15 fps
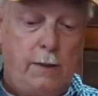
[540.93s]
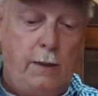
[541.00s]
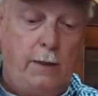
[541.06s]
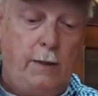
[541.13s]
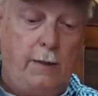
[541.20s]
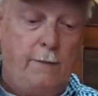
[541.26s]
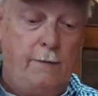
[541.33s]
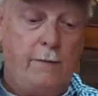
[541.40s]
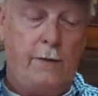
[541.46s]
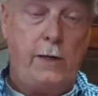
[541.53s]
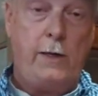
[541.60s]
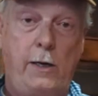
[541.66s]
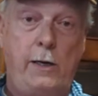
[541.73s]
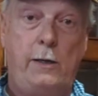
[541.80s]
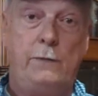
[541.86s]
and
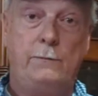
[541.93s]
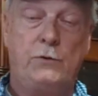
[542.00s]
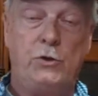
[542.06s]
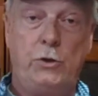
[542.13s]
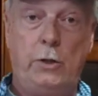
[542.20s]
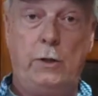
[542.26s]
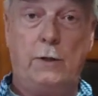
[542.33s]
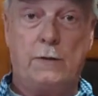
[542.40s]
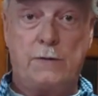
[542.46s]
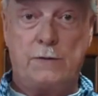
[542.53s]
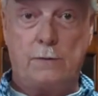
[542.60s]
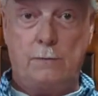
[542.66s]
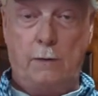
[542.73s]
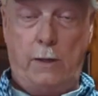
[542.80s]
had chicks.